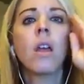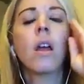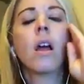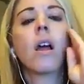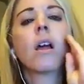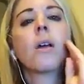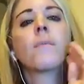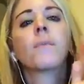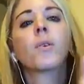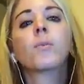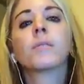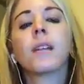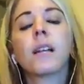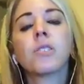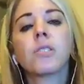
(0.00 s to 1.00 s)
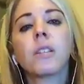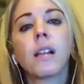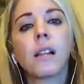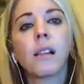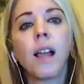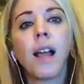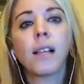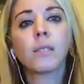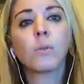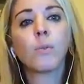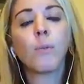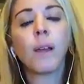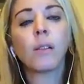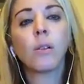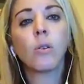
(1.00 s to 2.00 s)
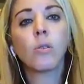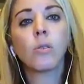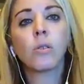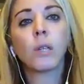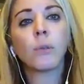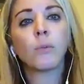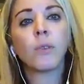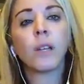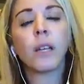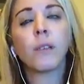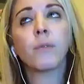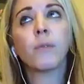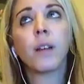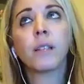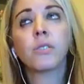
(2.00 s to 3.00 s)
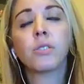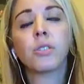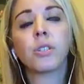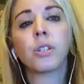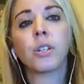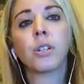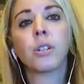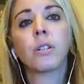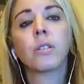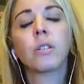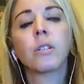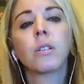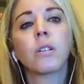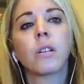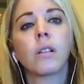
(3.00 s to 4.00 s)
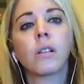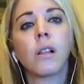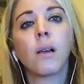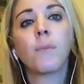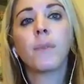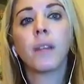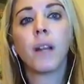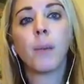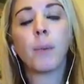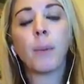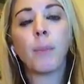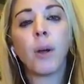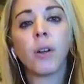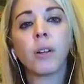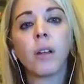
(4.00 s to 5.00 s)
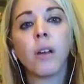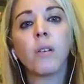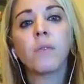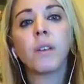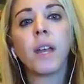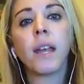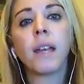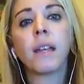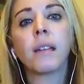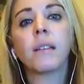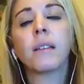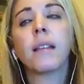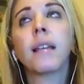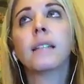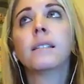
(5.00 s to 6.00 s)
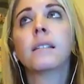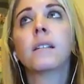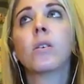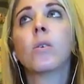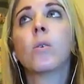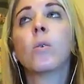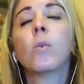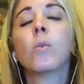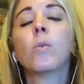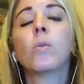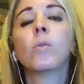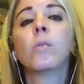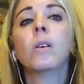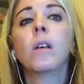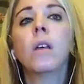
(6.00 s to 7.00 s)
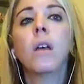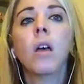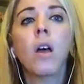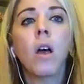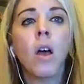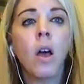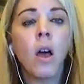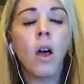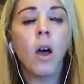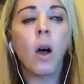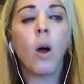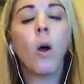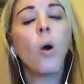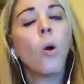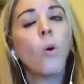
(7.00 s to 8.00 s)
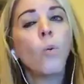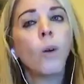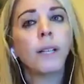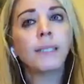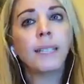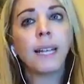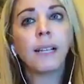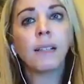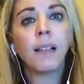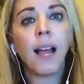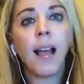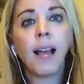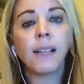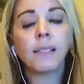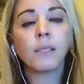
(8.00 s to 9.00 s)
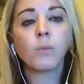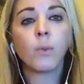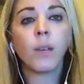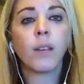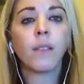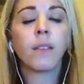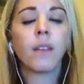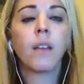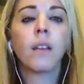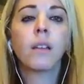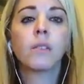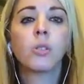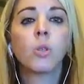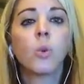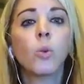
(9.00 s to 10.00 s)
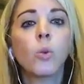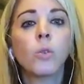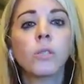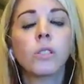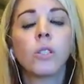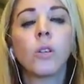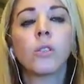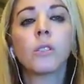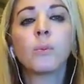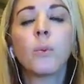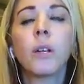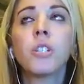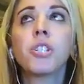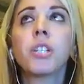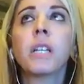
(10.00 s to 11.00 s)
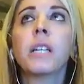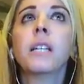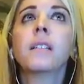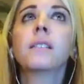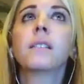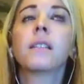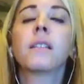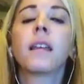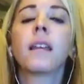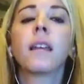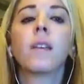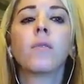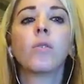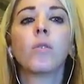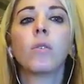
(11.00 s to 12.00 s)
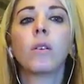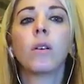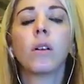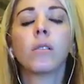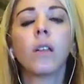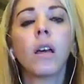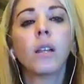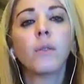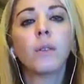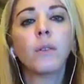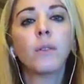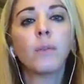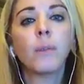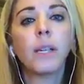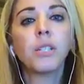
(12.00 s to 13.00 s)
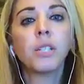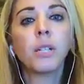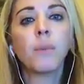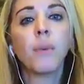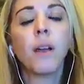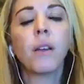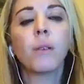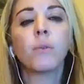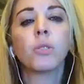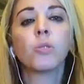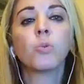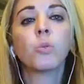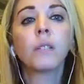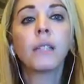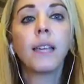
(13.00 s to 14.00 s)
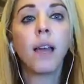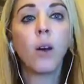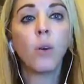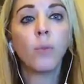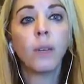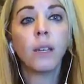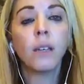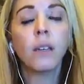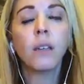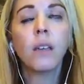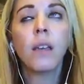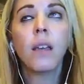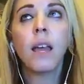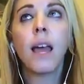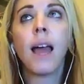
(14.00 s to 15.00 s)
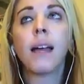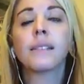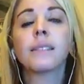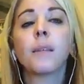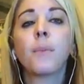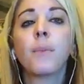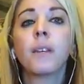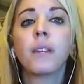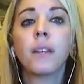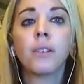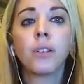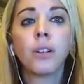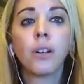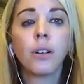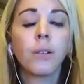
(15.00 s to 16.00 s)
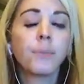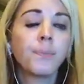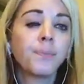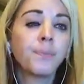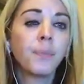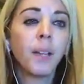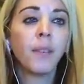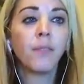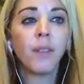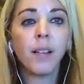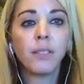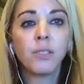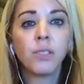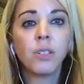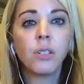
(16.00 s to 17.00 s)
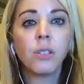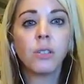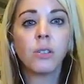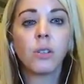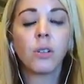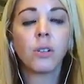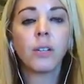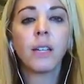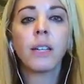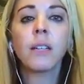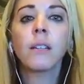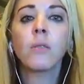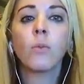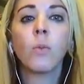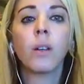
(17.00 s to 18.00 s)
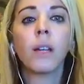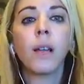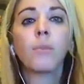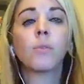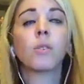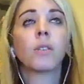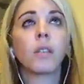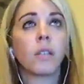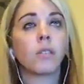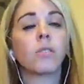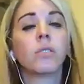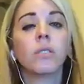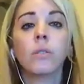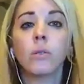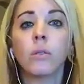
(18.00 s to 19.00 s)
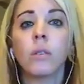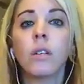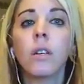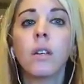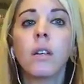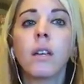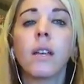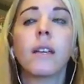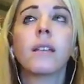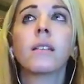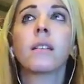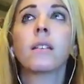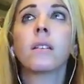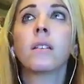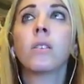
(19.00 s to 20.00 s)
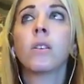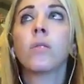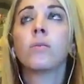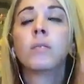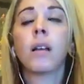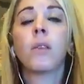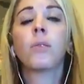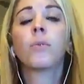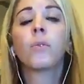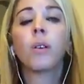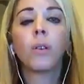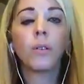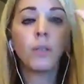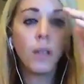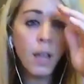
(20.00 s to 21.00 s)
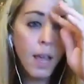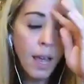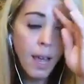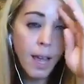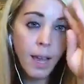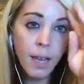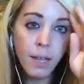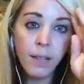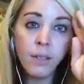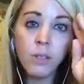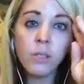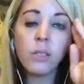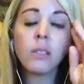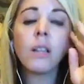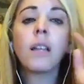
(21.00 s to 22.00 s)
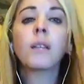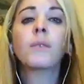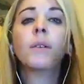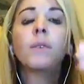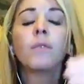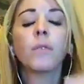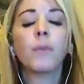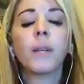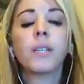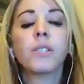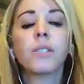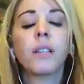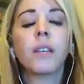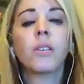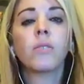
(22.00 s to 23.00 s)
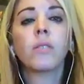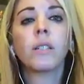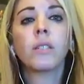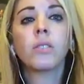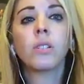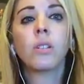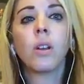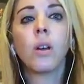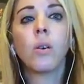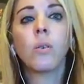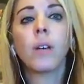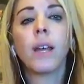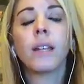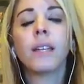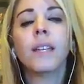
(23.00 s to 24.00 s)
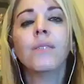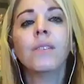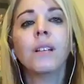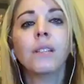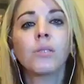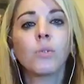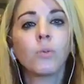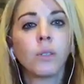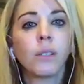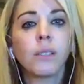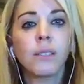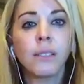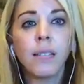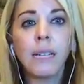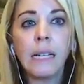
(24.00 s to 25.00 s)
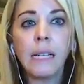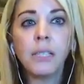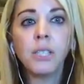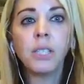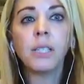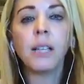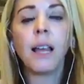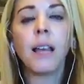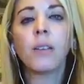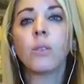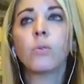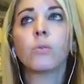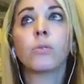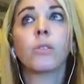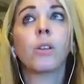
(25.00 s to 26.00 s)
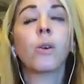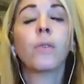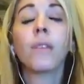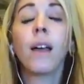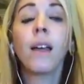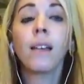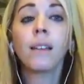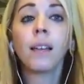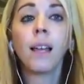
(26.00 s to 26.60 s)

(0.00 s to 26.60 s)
there was actually a class with my local investor club that I'm a part of, and they did a whole one-day class with tools, spreadsheets, and they gave you a lot of information about it, which really helped me as the beginner investor learning what I'm looking to do down the road. And there's a lot of information that you need to know. And even as a real estate agent, I don't know that.